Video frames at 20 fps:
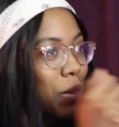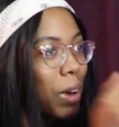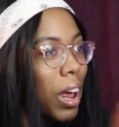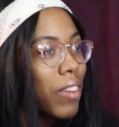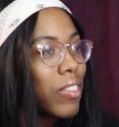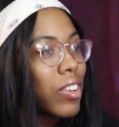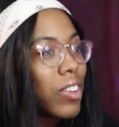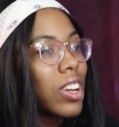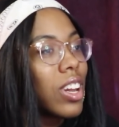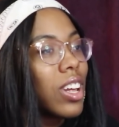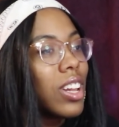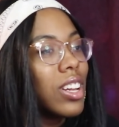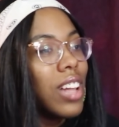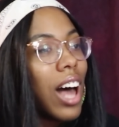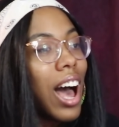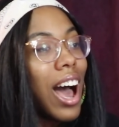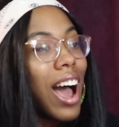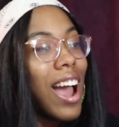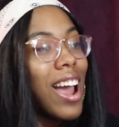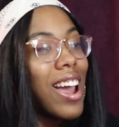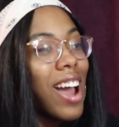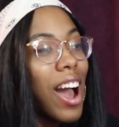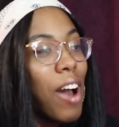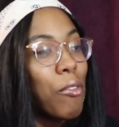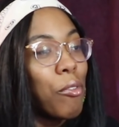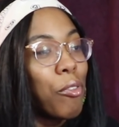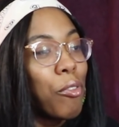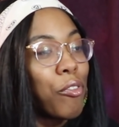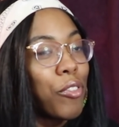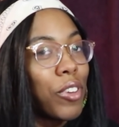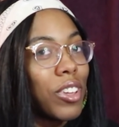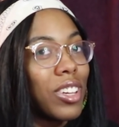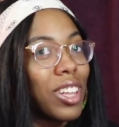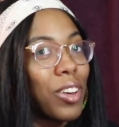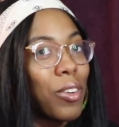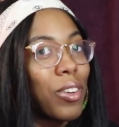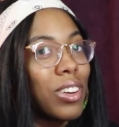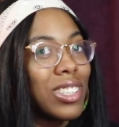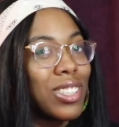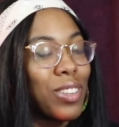I'm not even gonna lie. I'm
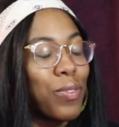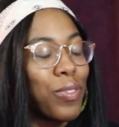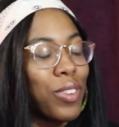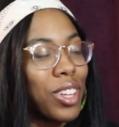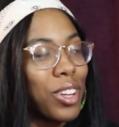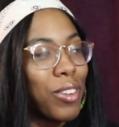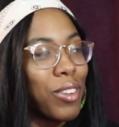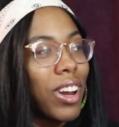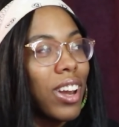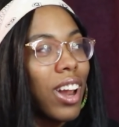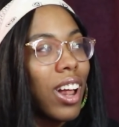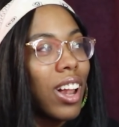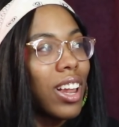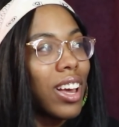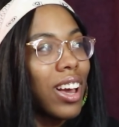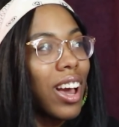feeling what he's feeling right now.